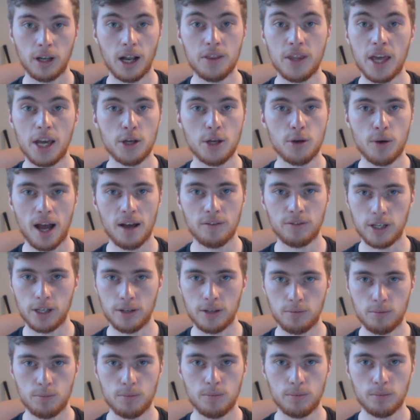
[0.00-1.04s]
And there you have
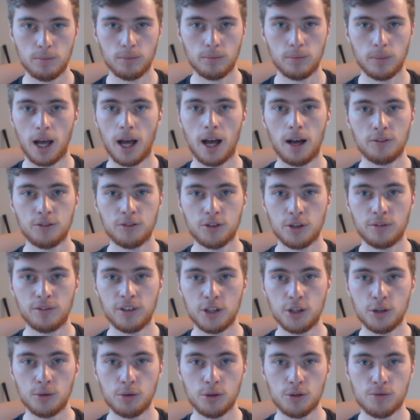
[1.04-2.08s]
it. After the
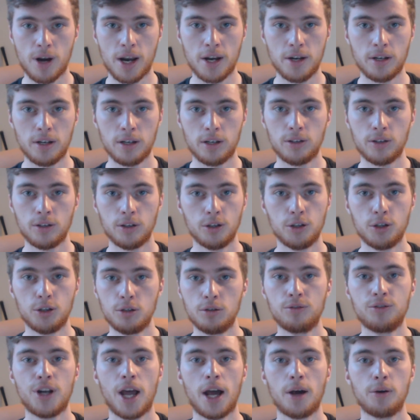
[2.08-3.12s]
video is rendered,
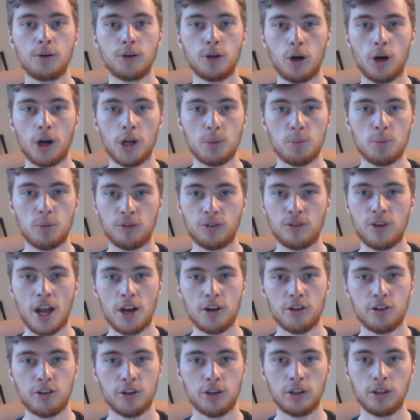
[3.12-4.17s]
you've now got a
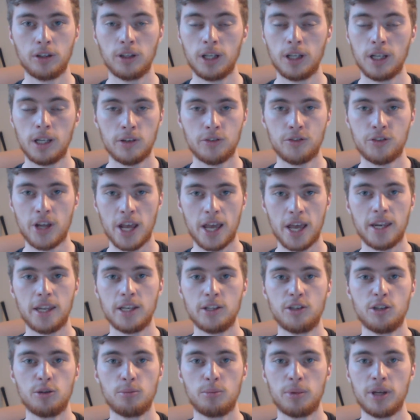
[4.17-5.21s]
professional
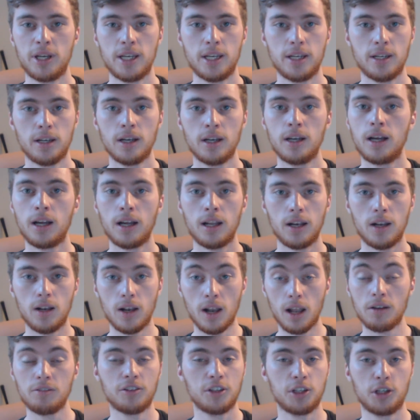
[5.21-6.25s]
1080p,
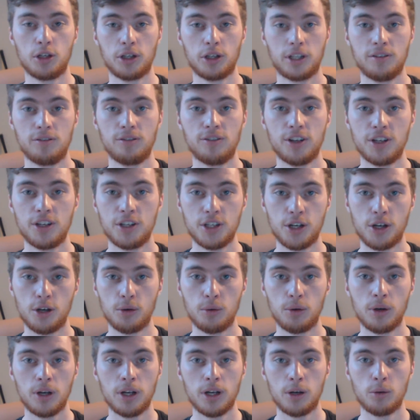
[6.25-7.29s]
lovely looking
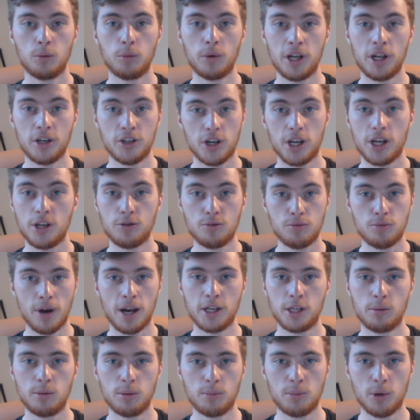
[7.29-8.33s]
video which is
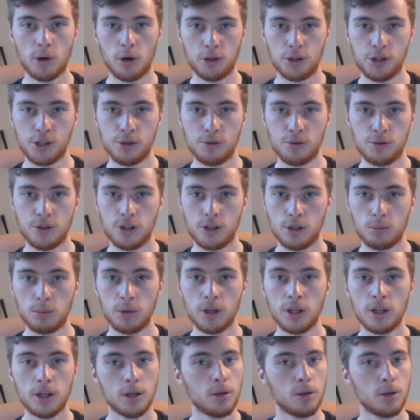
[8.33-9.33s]
ready to be put on YouTube.